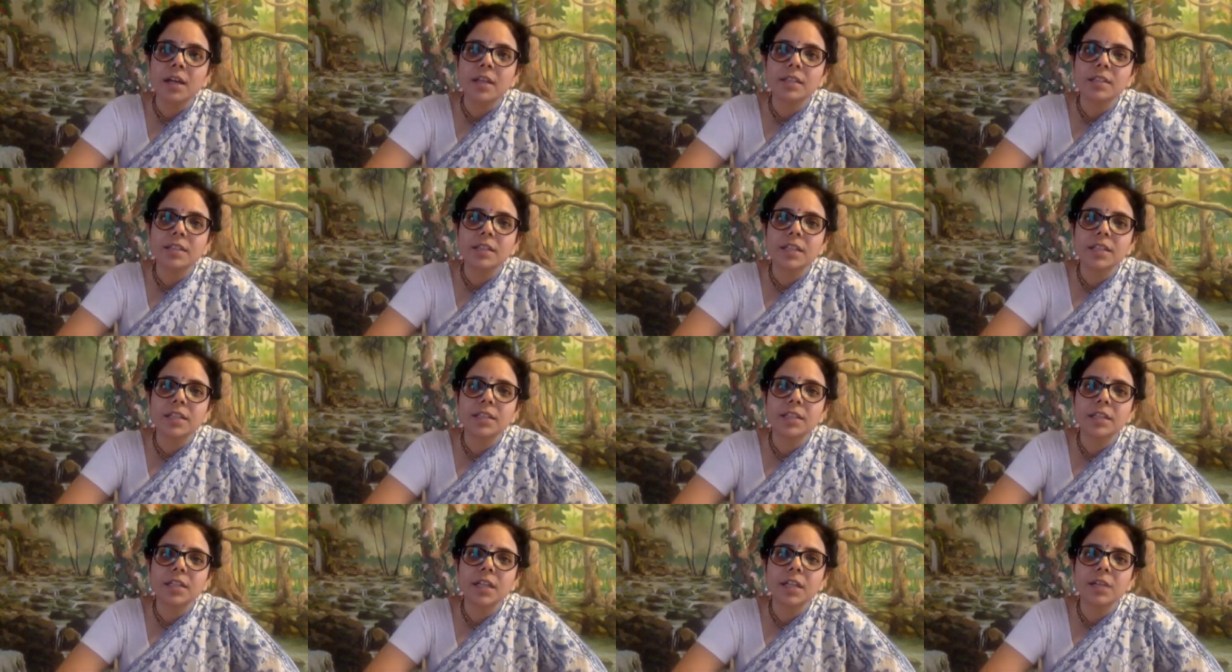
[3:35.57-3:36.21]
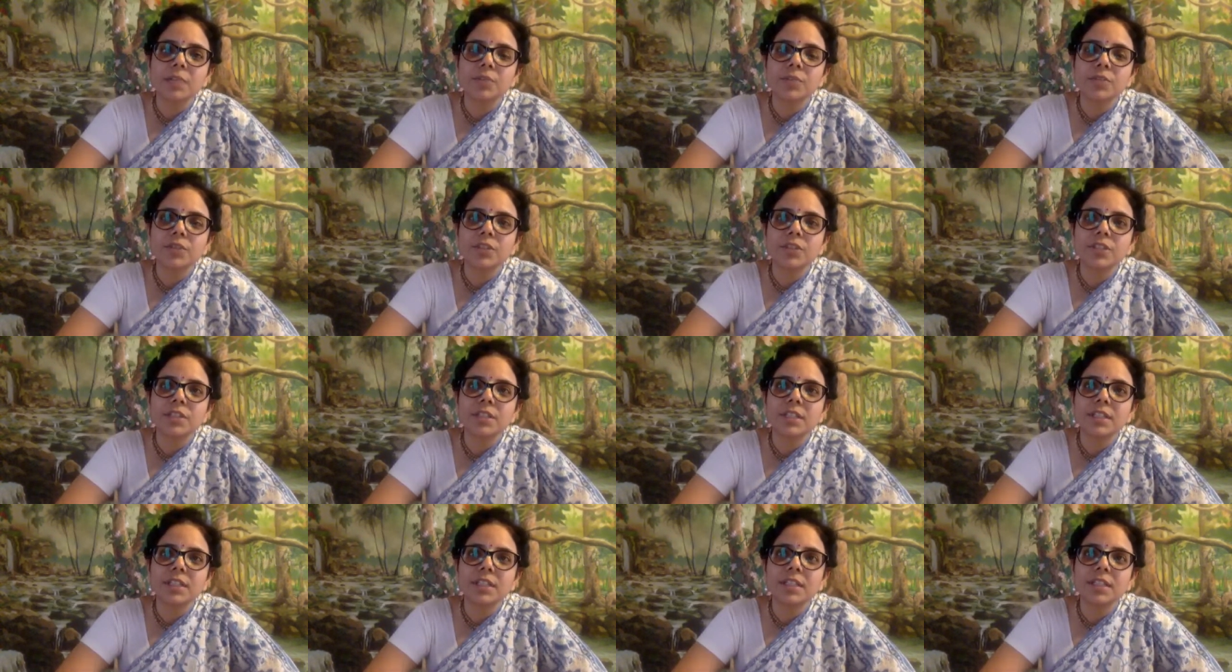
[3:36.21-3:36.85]
such a
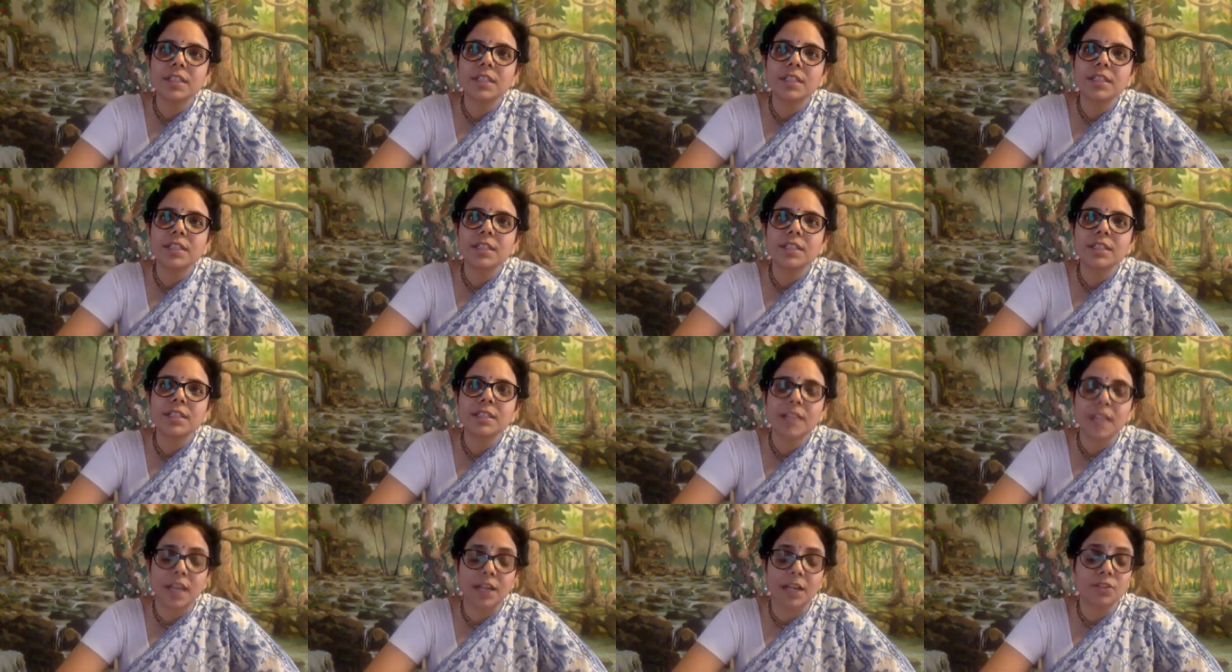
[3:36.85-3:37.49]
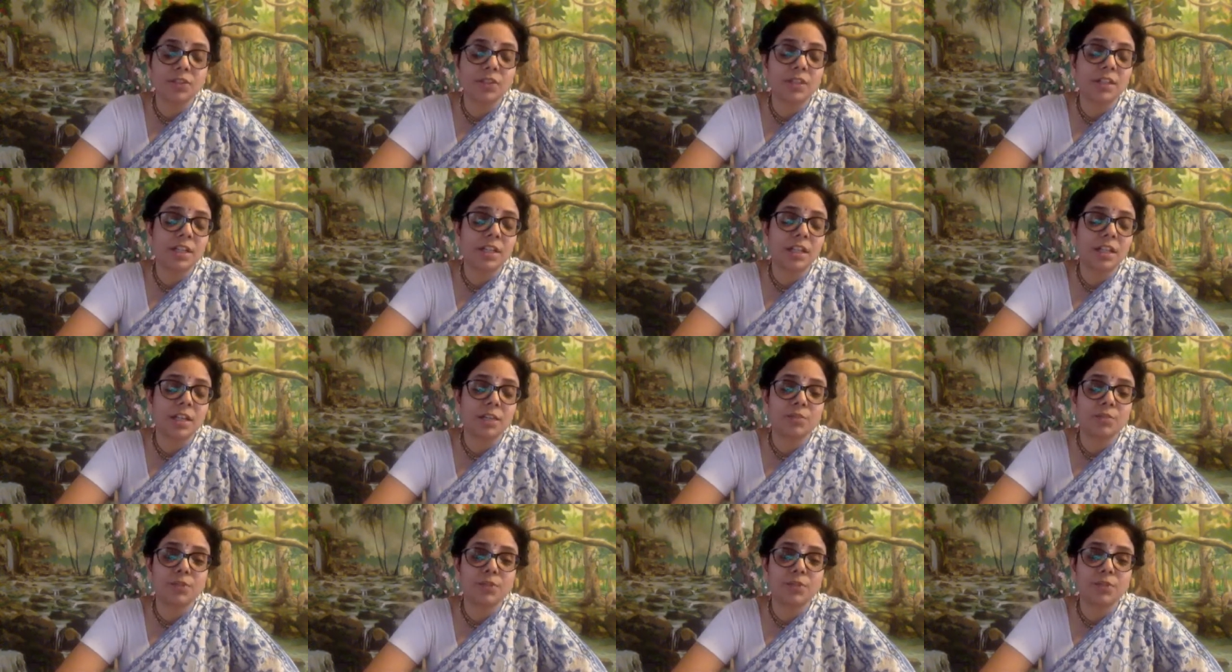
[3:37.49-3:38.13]
community is actually a
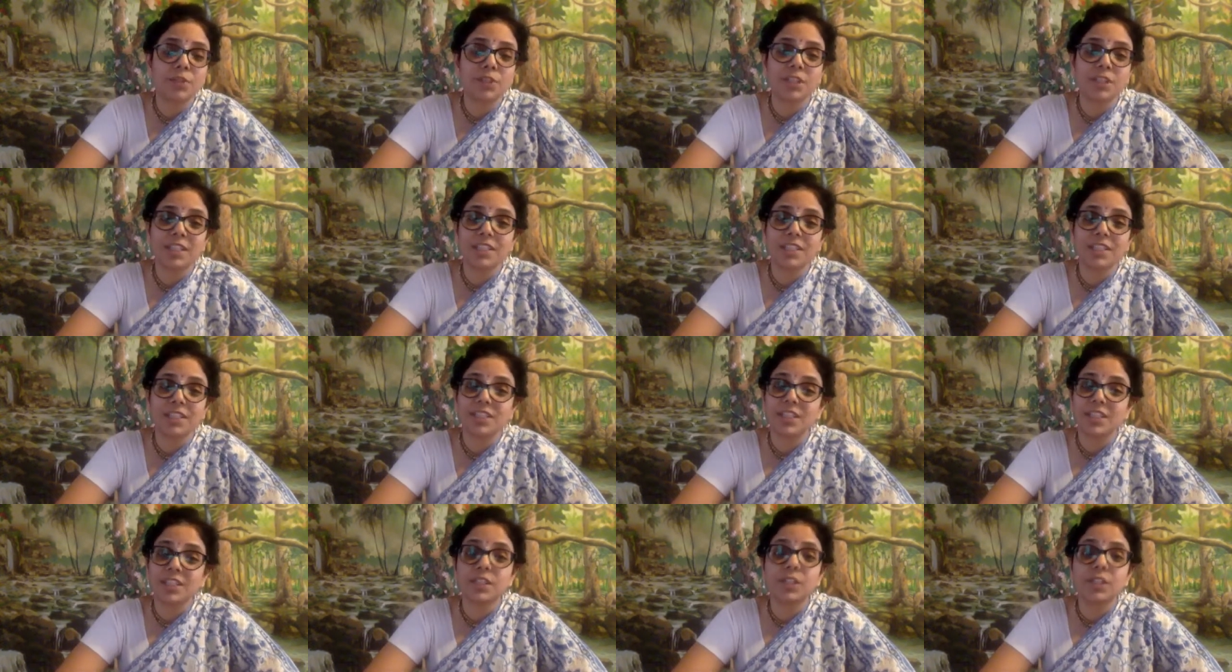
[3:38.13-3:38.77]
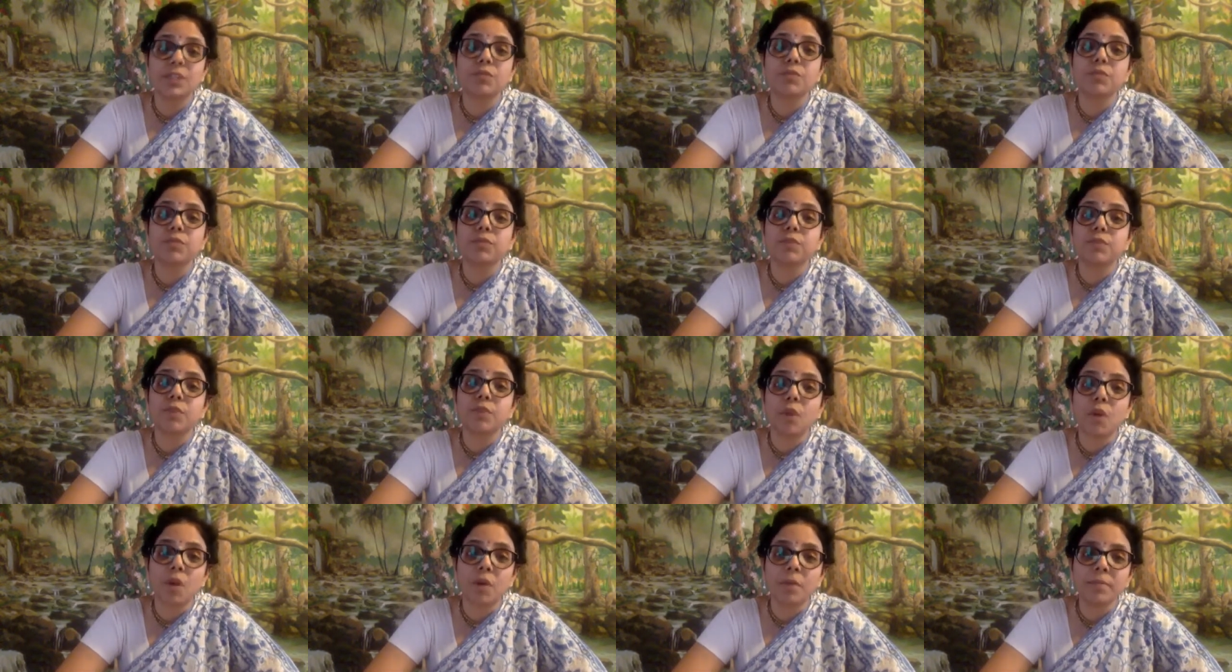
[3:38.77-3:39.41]
community just in
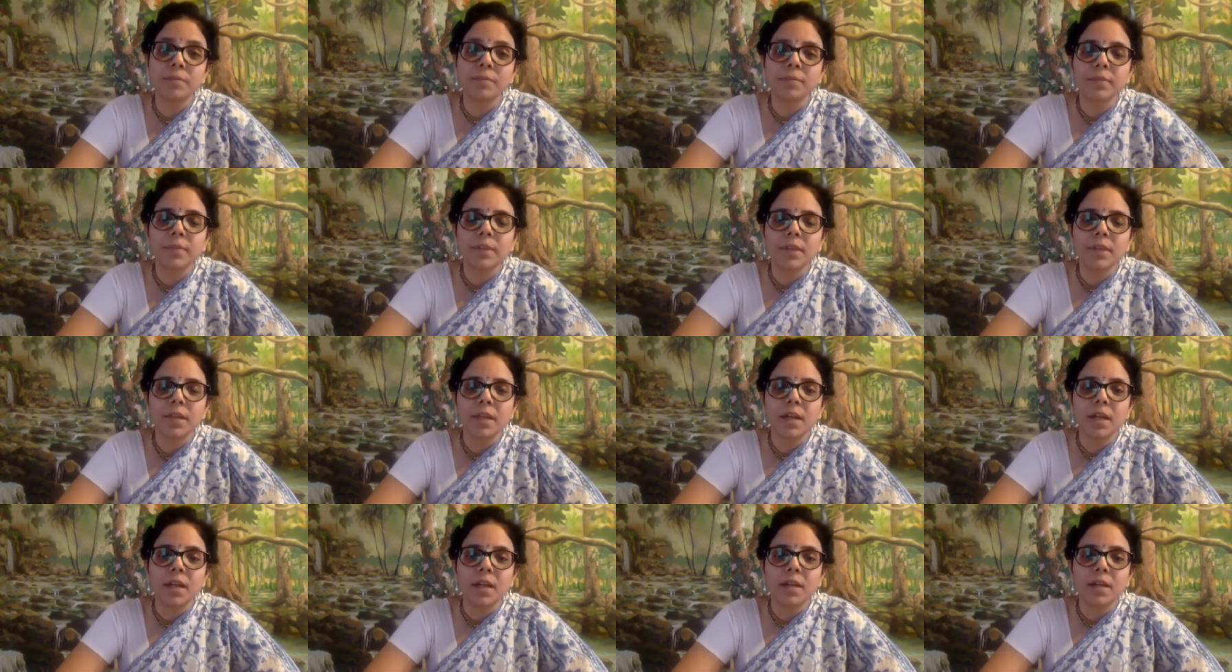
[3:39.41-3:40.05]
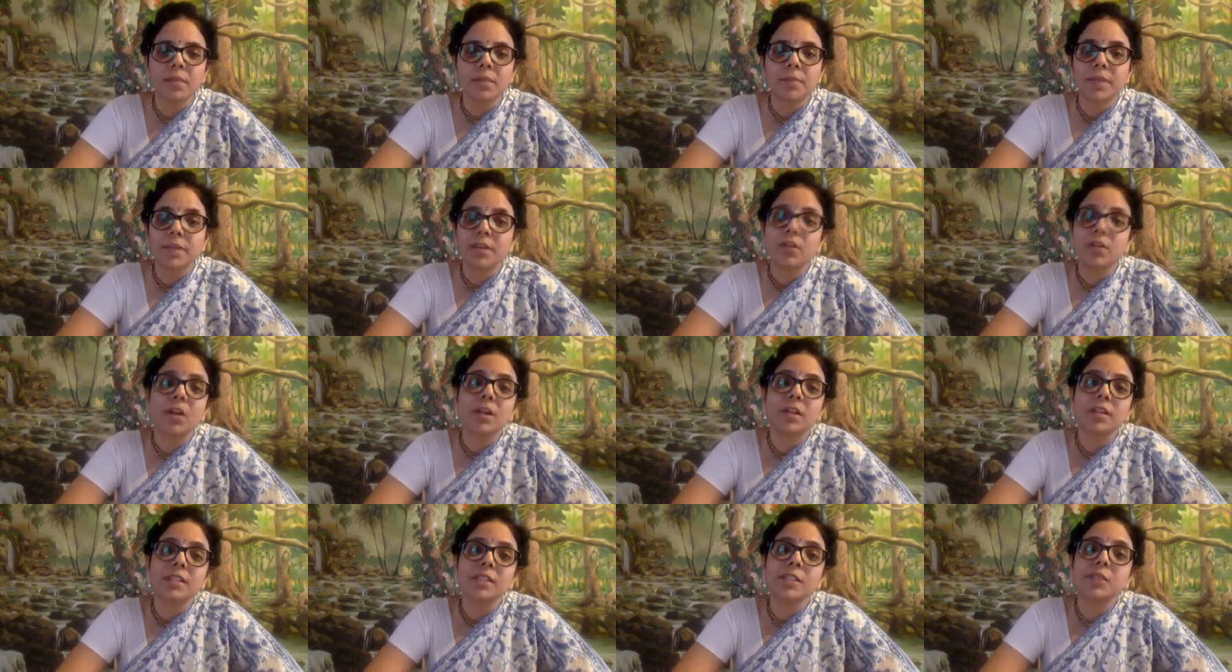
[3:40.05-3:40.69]
form, but
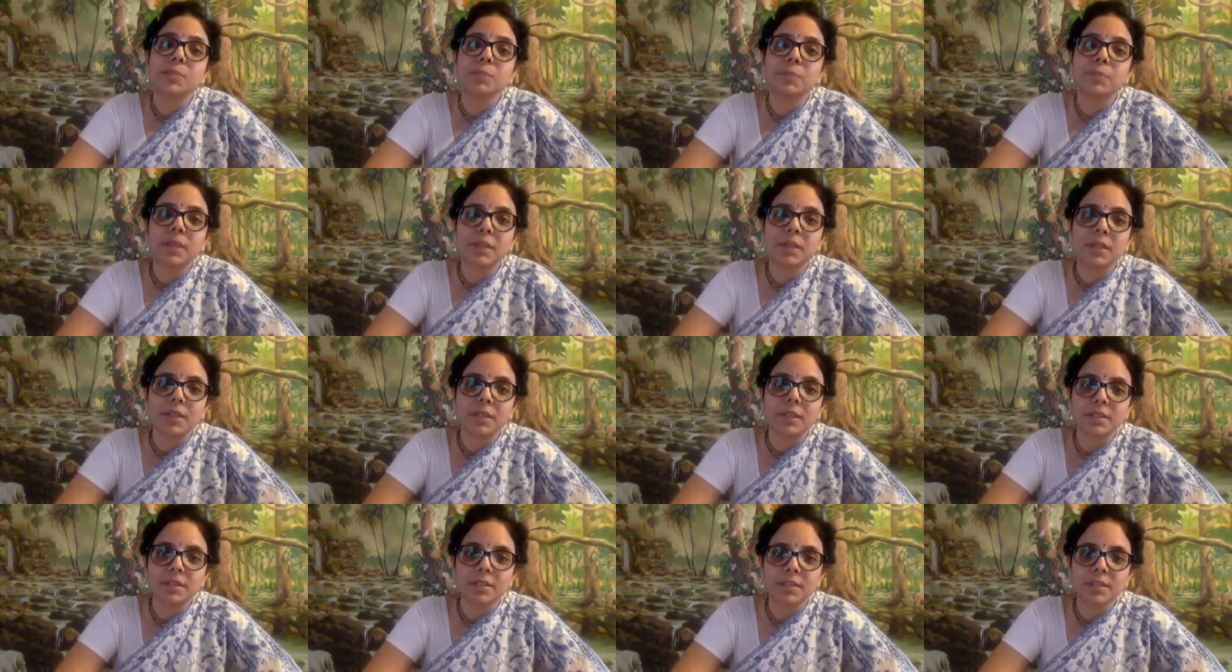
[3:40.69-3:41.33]
not in spirit.